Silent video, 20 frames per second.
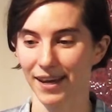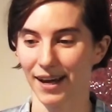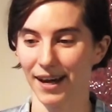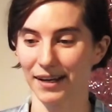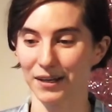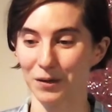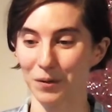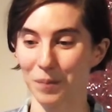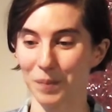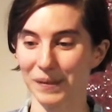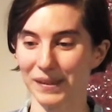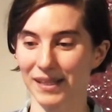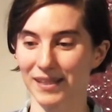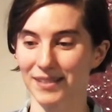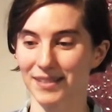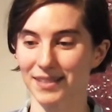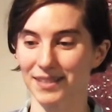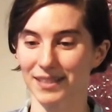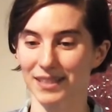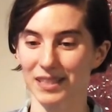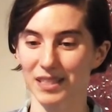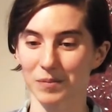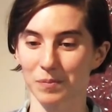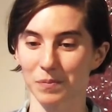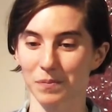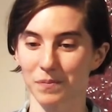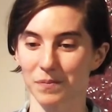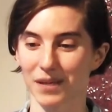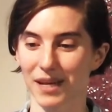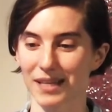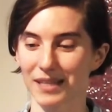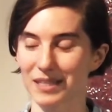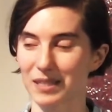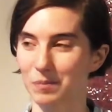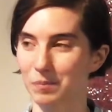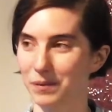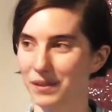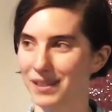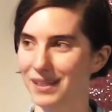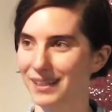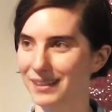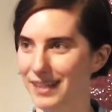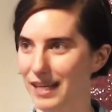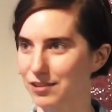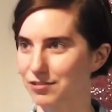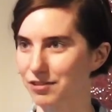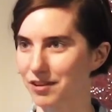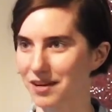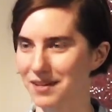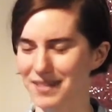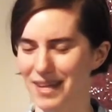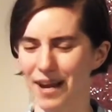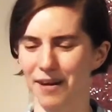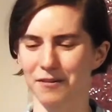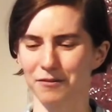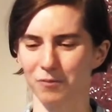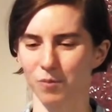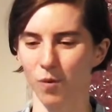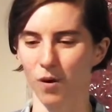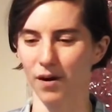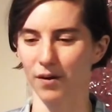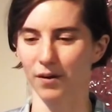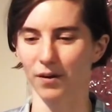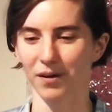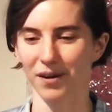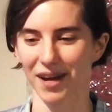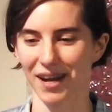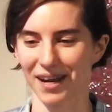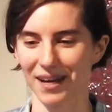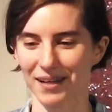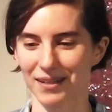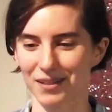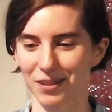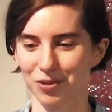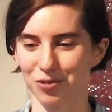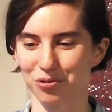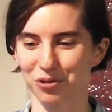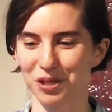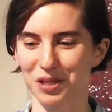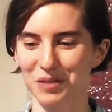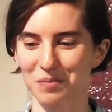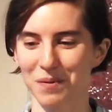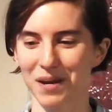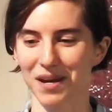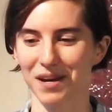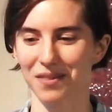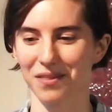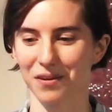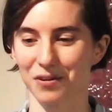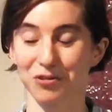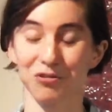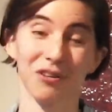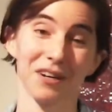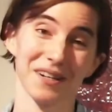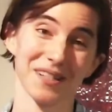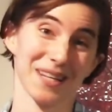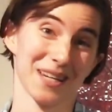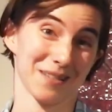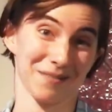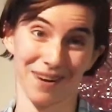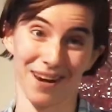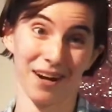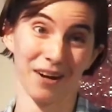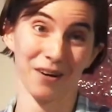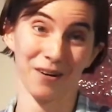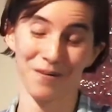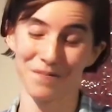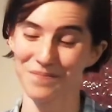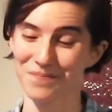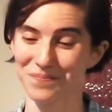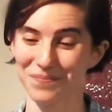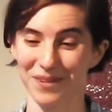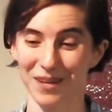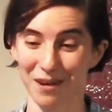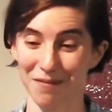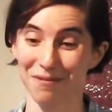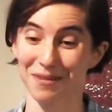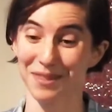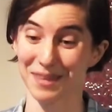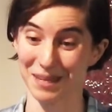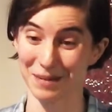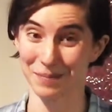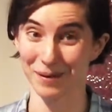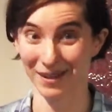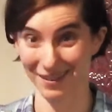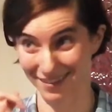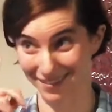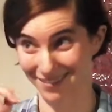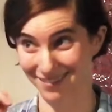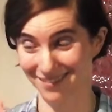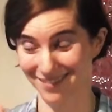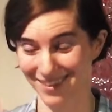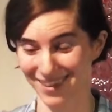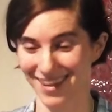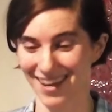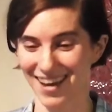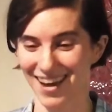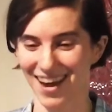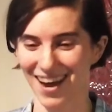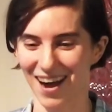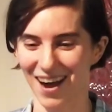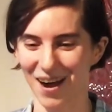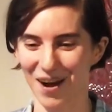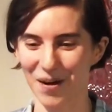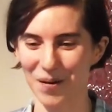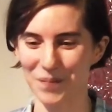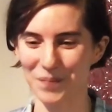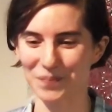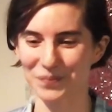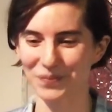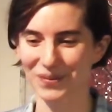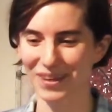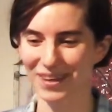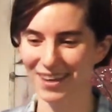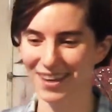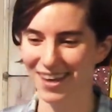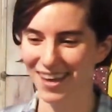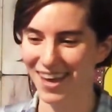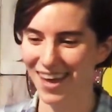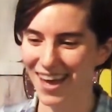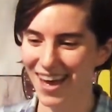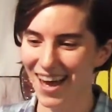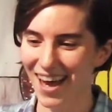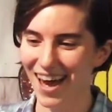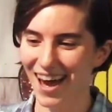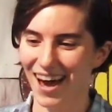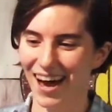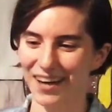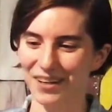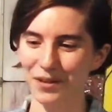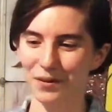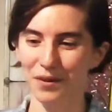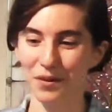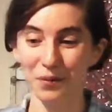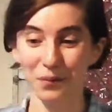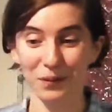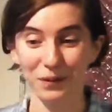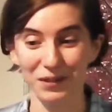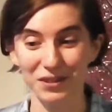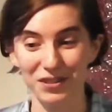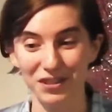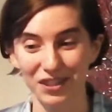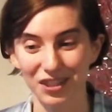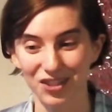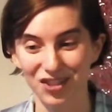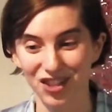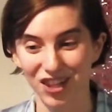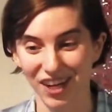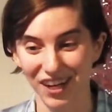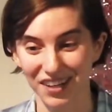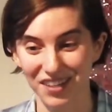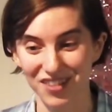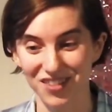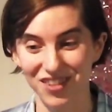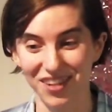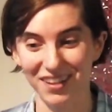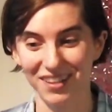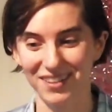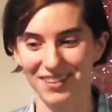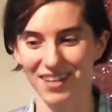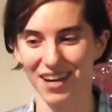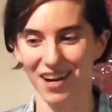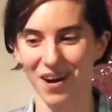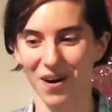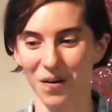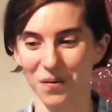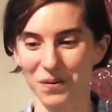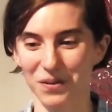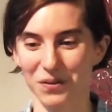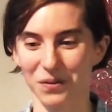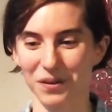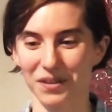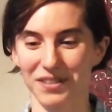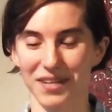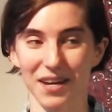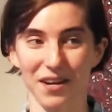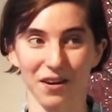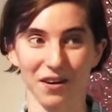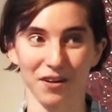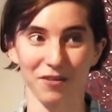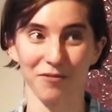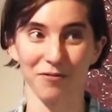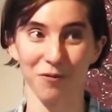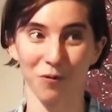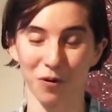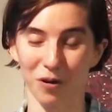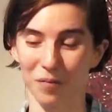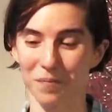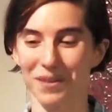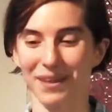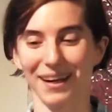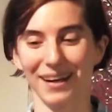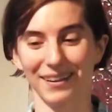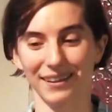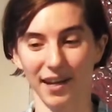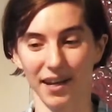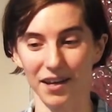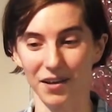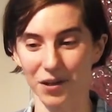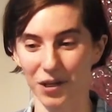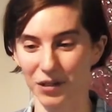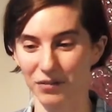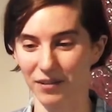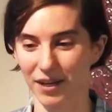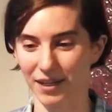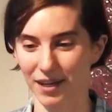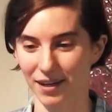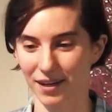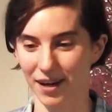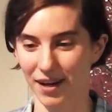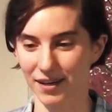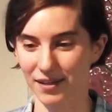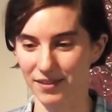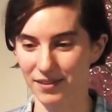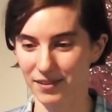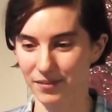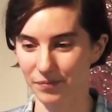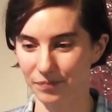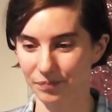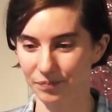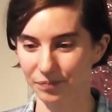I know plants can, can split electrons out of water, and trees make their trunks out of air, if you think about it. Um, I know that the world is going to change, and it's not always going to take on a form that I like or recognize